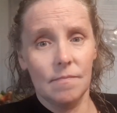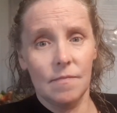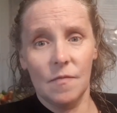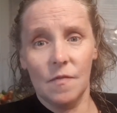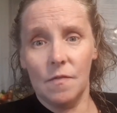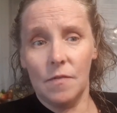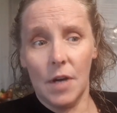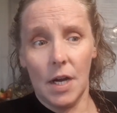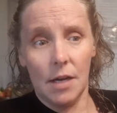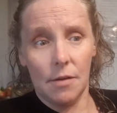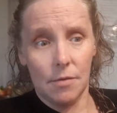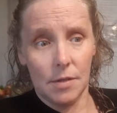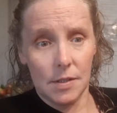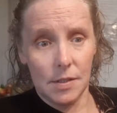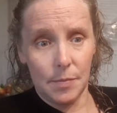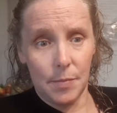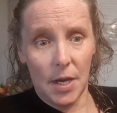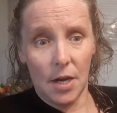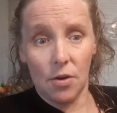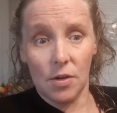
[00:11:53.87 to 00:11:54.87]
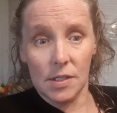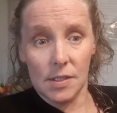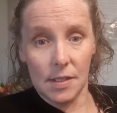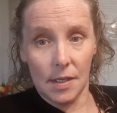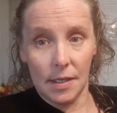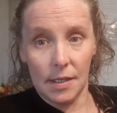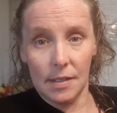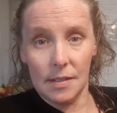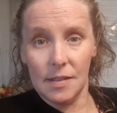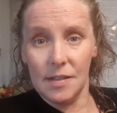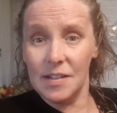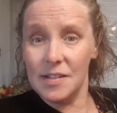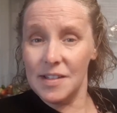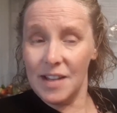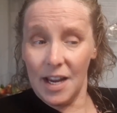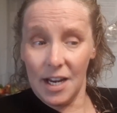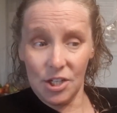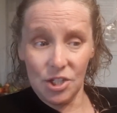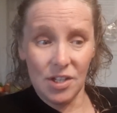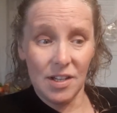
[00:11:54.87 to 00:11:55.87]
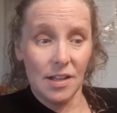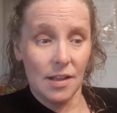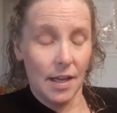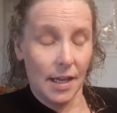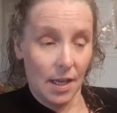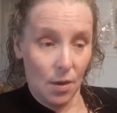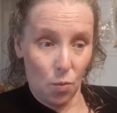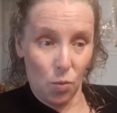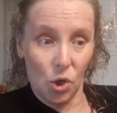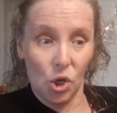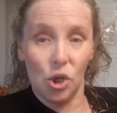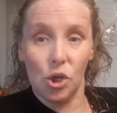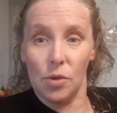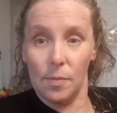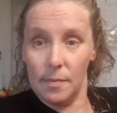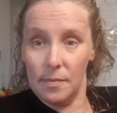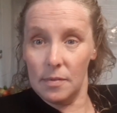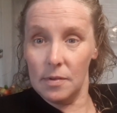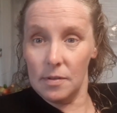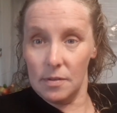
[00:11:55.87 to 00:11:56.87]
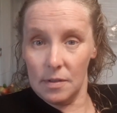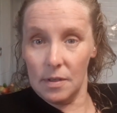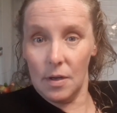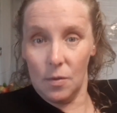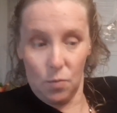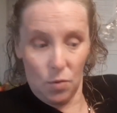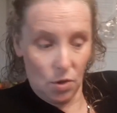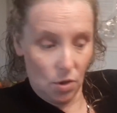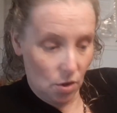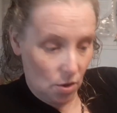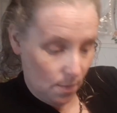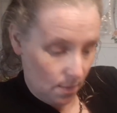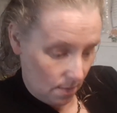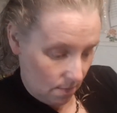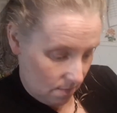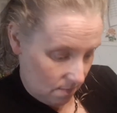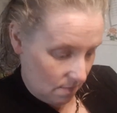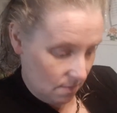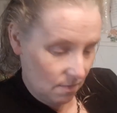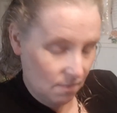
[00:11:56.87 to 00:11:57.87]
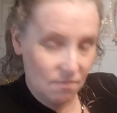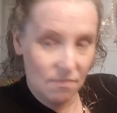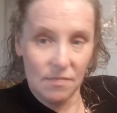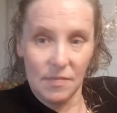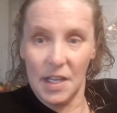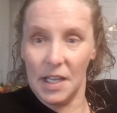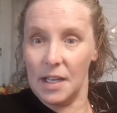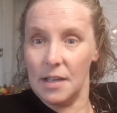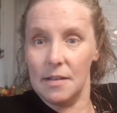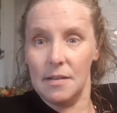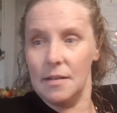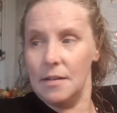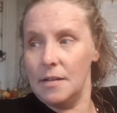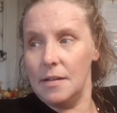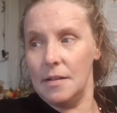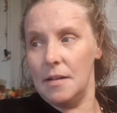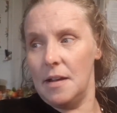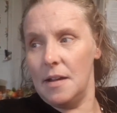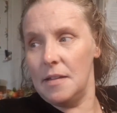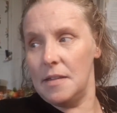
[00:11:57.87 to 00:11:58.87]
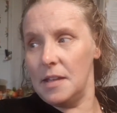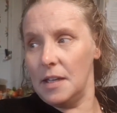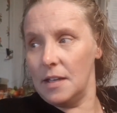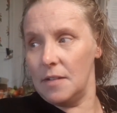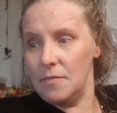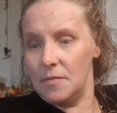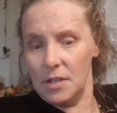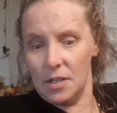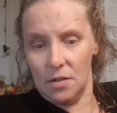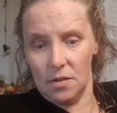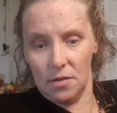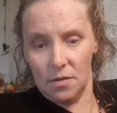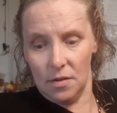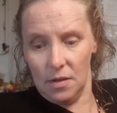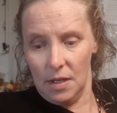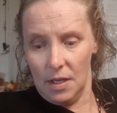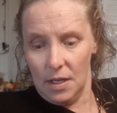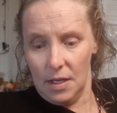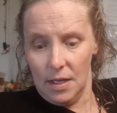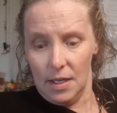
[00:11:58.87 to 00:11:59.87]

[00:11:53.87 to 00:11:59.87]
virus, parasite. It's actually like a worm. Like, I think of little,